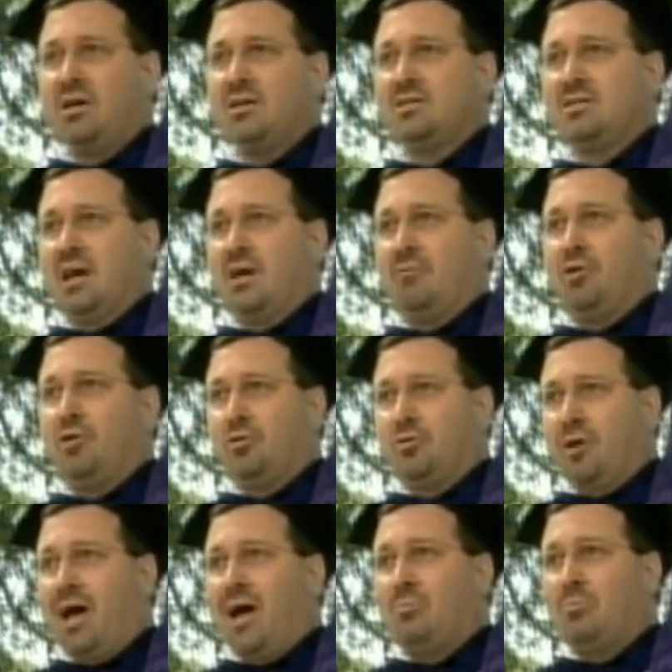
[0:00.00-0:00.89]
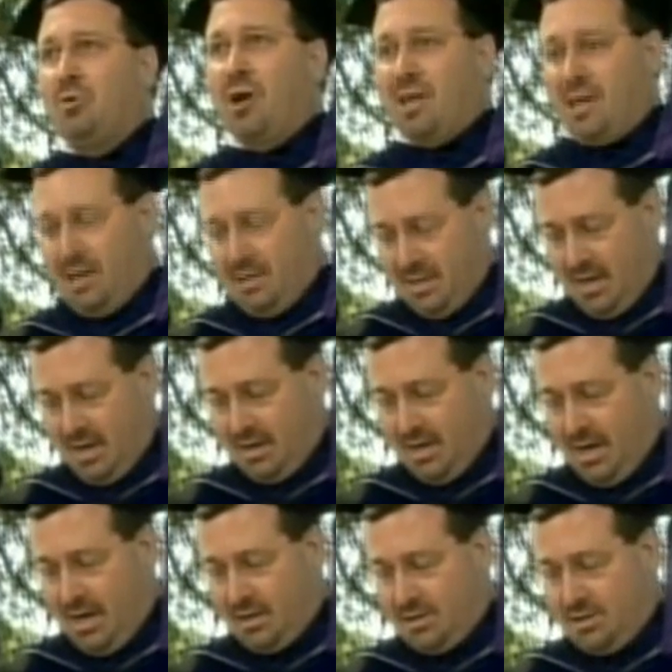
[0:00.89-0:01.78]
several groundbreaking
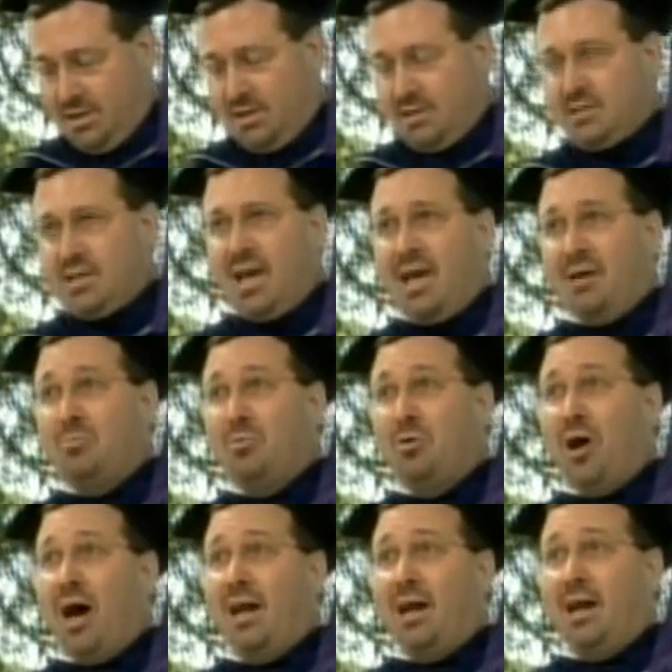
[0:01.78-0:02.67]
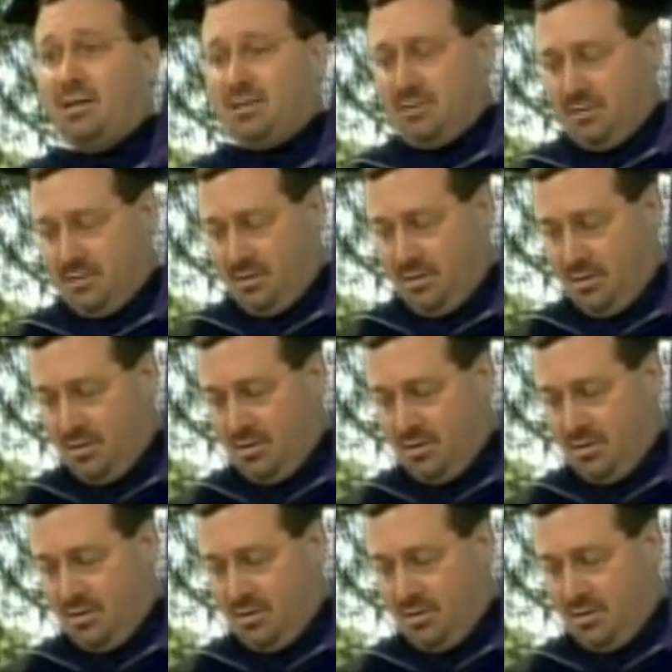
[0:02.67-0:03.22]
technologies and products.